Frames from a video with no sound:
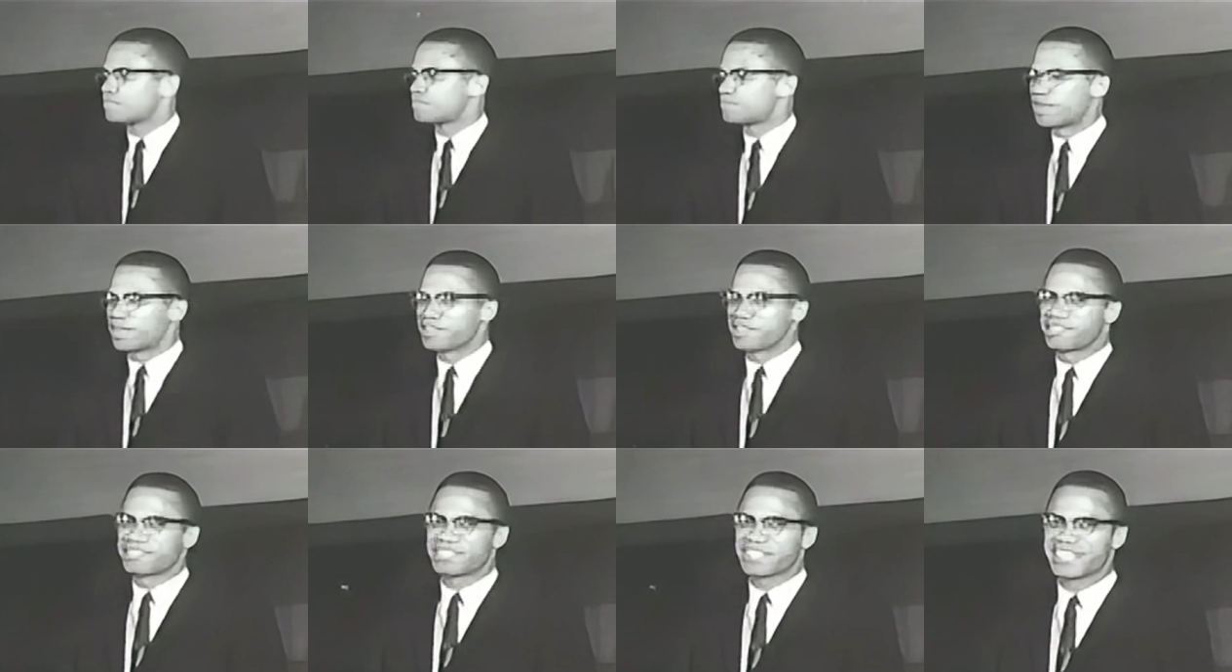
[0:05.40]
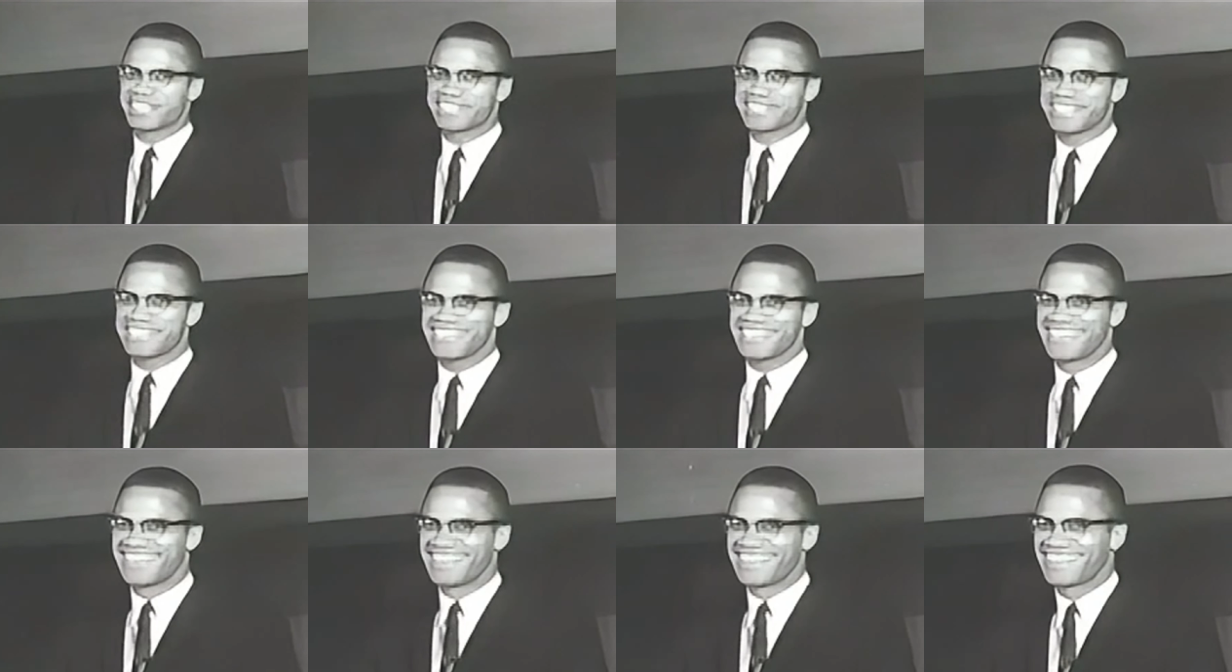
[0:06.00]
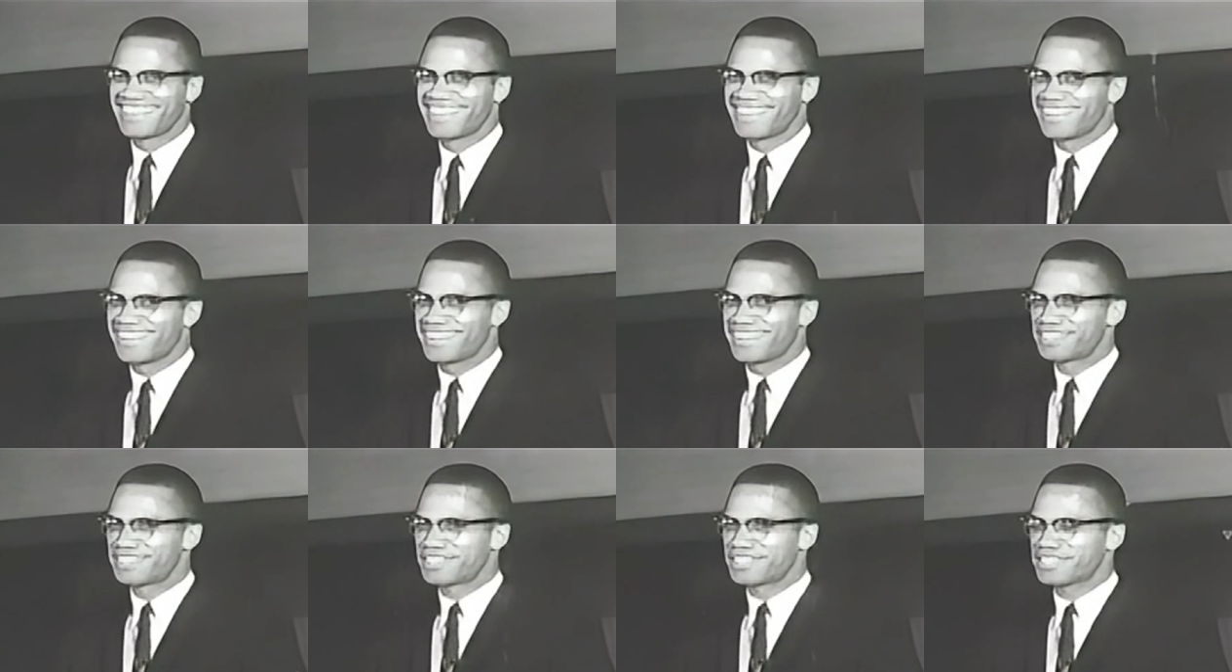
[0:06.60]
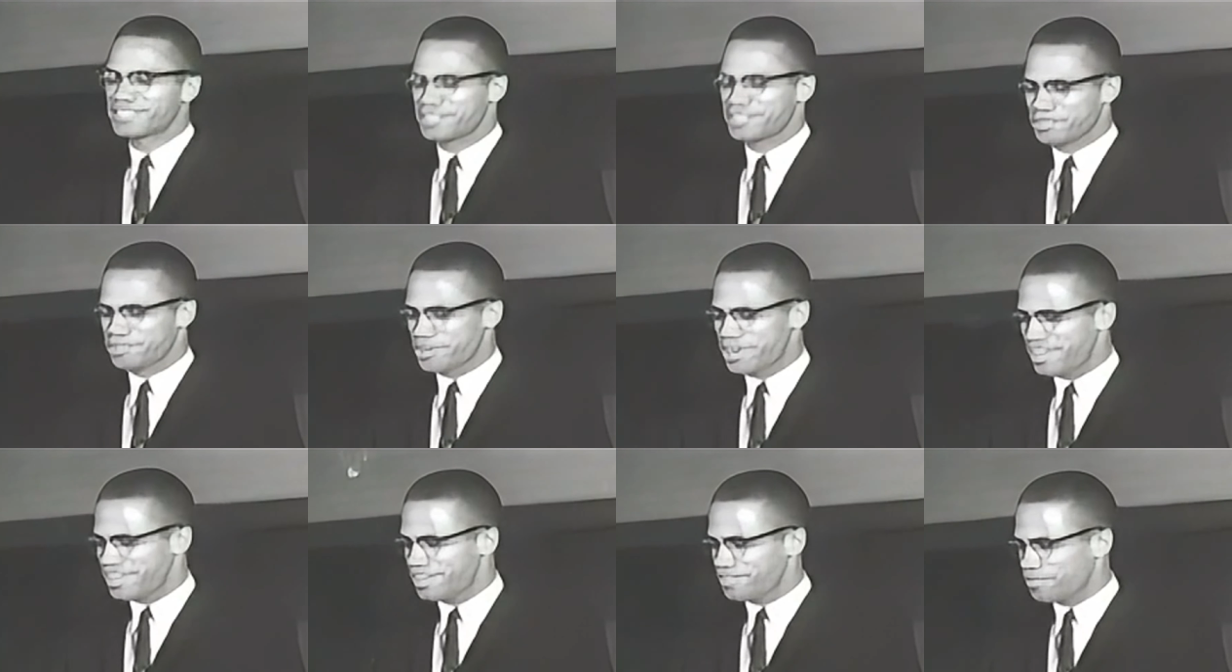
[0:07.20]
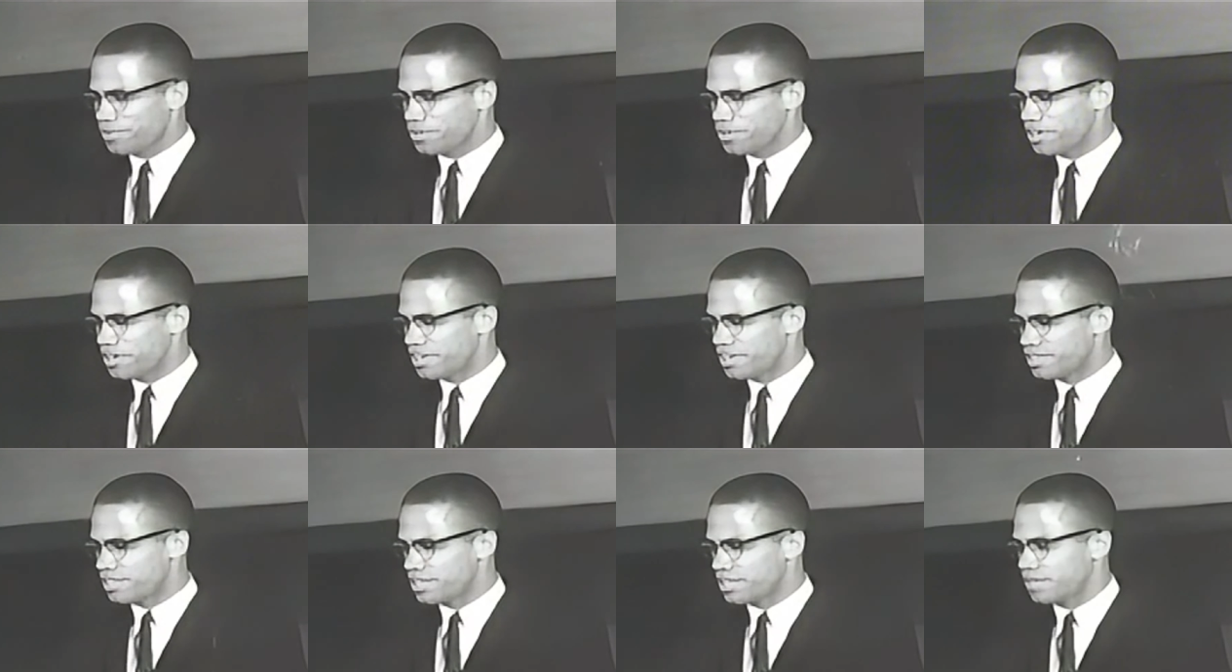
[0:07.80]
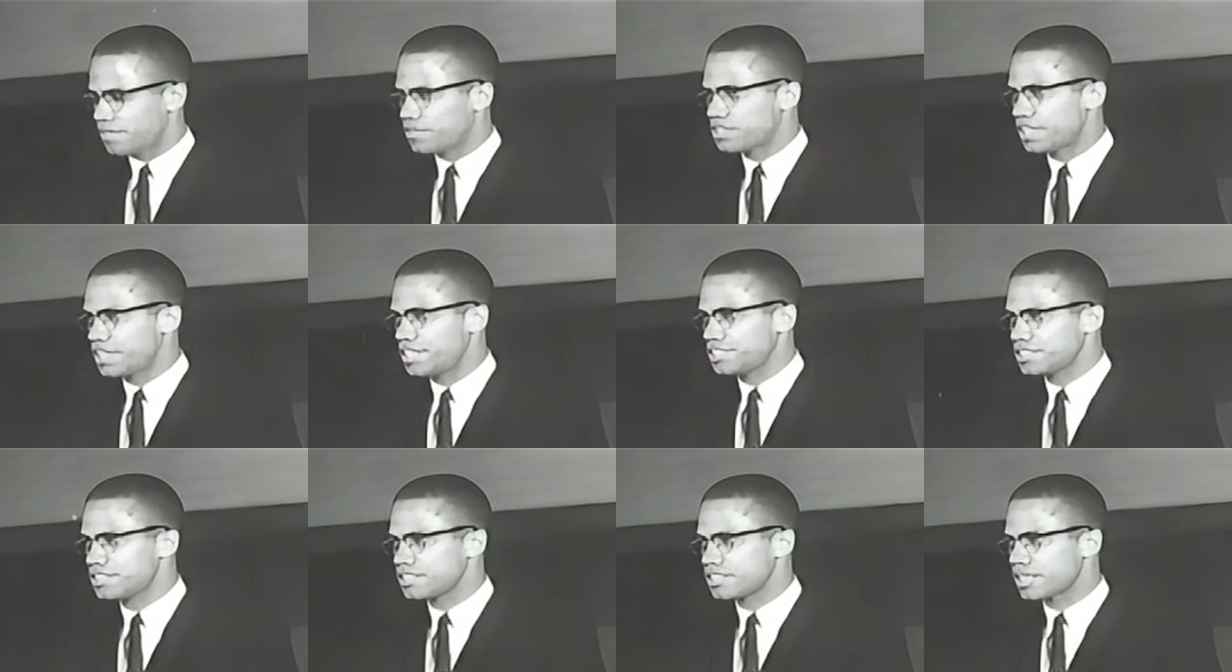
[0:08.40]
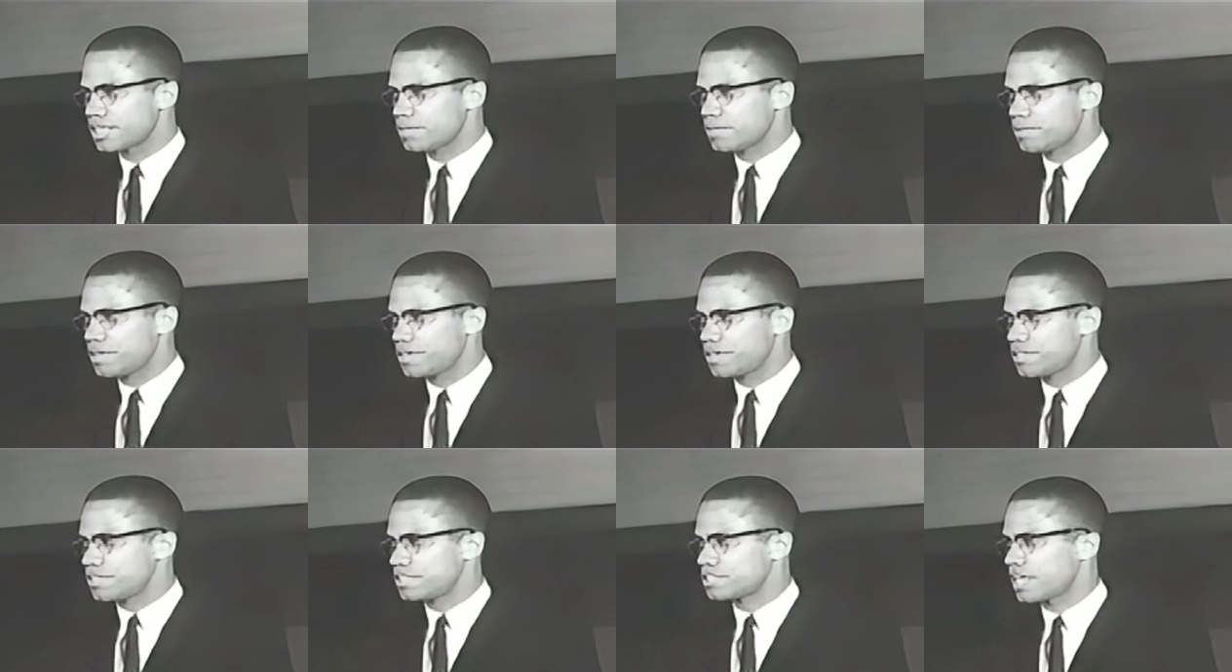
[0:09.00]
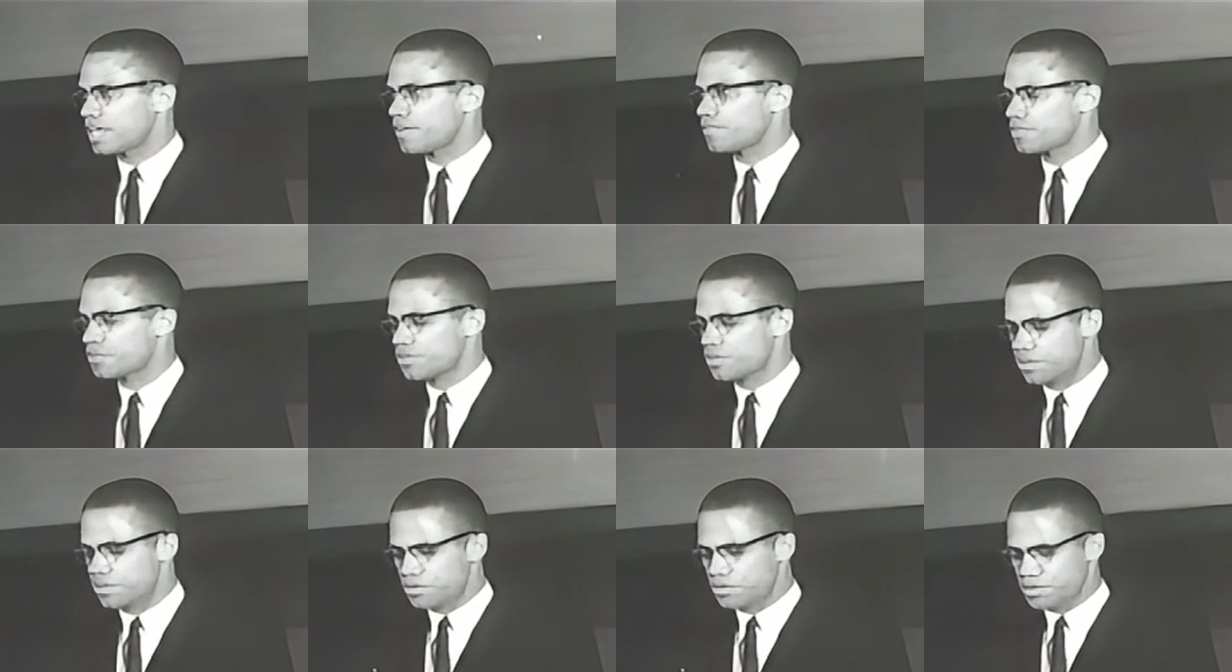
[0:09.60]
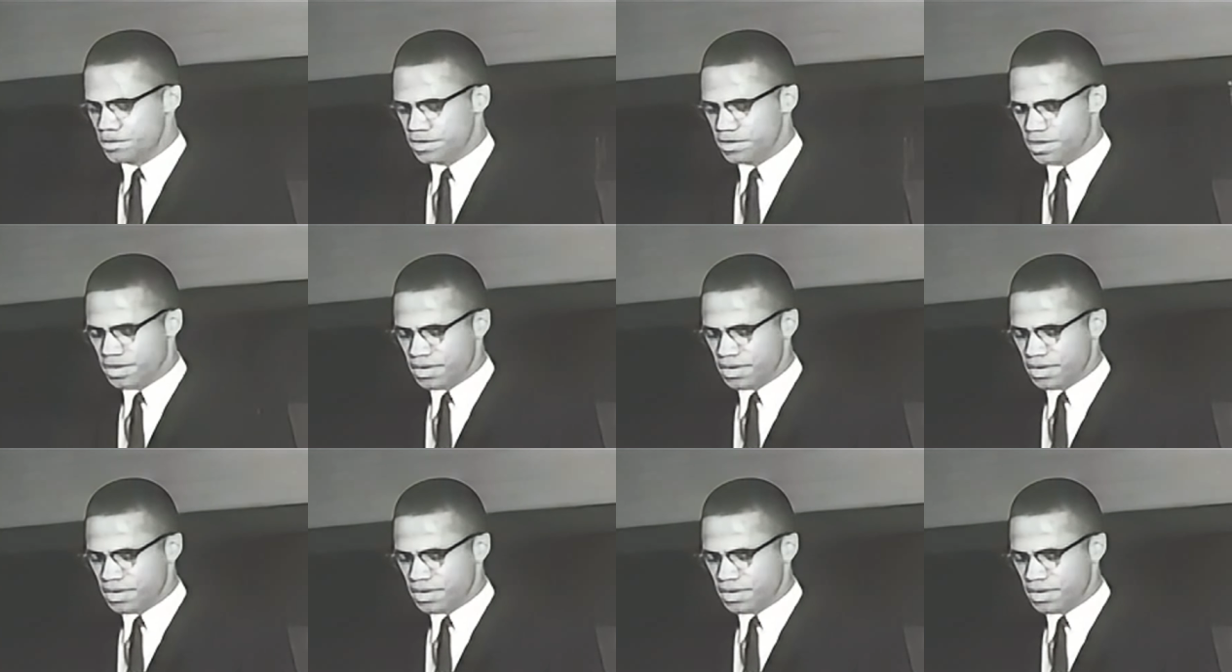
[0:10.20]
Brother Jesse Gray, for the invitation to come here this afternoon